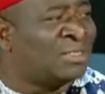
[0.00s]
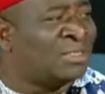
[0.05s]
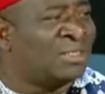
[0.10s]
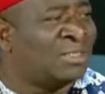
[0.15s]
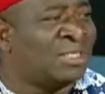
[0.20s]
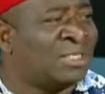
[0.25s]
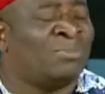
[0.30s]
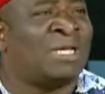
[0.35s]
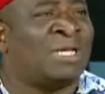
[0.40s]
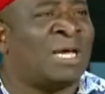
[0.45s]

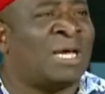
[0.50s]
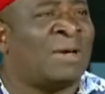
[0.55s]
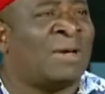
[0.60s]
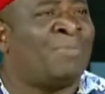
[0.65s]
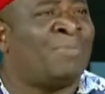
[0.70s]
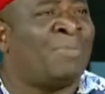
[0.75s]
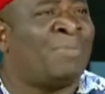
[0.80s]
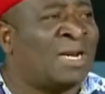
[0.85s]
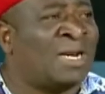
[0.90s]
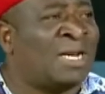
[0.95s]
Their
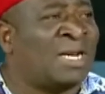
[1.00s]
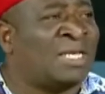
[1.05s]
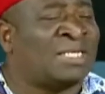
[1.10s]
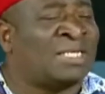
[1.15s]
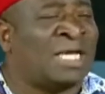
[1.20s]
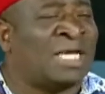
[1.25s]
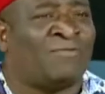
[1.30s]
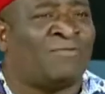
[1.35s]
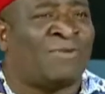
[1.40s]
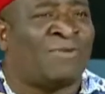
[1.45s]
parents
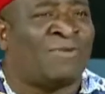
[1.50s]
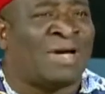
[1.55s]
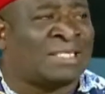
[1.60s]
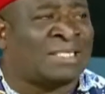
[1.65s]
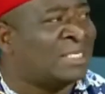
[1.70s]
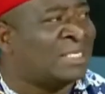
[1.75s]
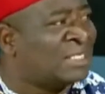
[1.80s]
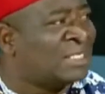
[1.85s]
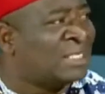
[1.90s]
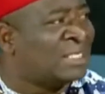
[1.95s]
had
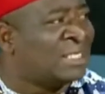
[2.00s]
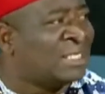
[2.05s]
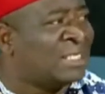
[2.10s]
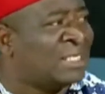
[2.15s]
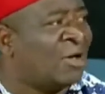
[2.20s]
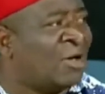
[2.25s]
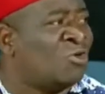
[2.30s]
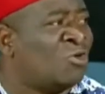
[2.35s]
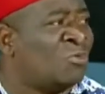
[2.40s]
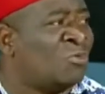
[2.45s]
factories in
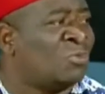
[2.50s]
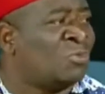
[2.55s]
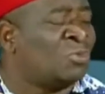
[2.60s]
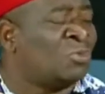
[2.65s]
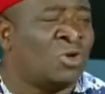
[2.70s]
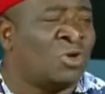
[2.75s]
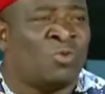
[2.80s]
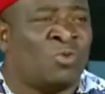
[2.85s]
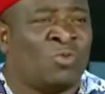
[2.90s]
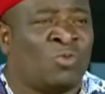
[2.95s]
their homes
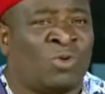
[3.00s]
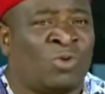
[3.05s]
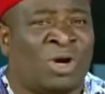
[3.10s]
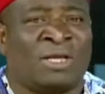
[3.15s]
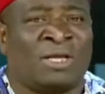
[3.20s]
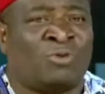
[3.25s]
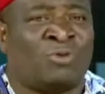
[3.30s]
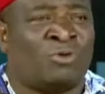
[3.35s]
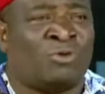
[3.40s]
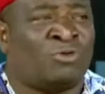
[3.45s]
where
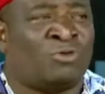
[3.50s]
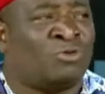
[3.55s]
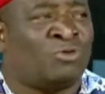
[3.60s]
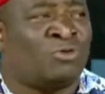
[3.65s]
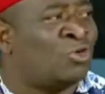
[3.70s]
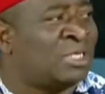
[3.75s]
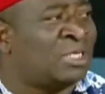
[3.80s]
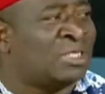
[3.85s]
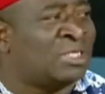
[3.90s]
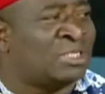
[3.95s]
they produce
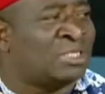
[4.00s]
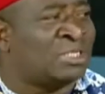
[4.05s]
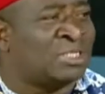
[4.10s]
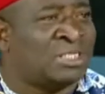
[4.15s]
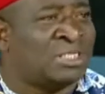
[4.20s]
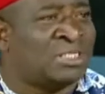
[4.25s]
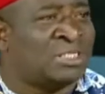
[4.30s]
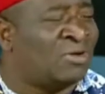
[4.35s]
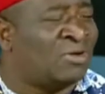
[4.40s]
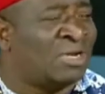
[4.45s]
oils
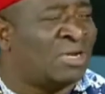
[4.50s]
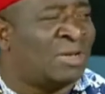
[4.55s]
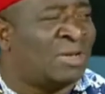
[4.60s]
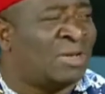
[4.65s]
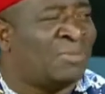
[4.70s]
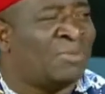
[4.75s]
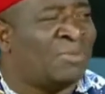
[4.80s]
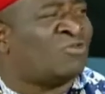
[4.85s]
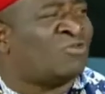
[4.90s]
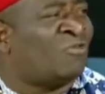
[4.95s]
and all that.
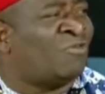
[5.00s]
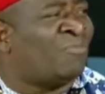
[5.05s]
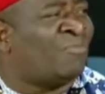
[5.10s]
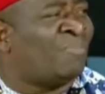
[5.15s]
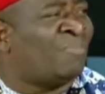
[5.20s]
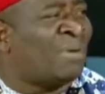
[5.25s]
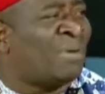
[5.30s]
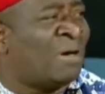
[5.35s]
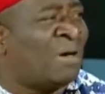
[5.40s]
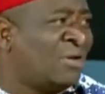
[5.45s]
Because of
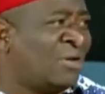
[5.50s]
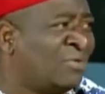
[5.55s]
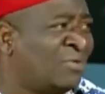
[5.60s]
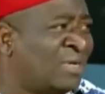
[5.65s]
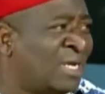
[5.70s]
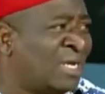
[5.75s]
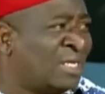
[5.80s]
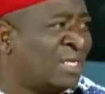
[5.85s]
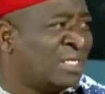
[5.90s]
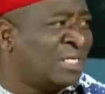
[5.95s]
power, they can't do
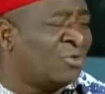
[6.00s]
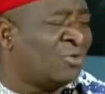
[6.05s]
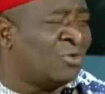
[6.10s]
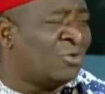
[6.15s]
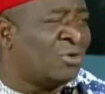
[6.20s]
that anymore.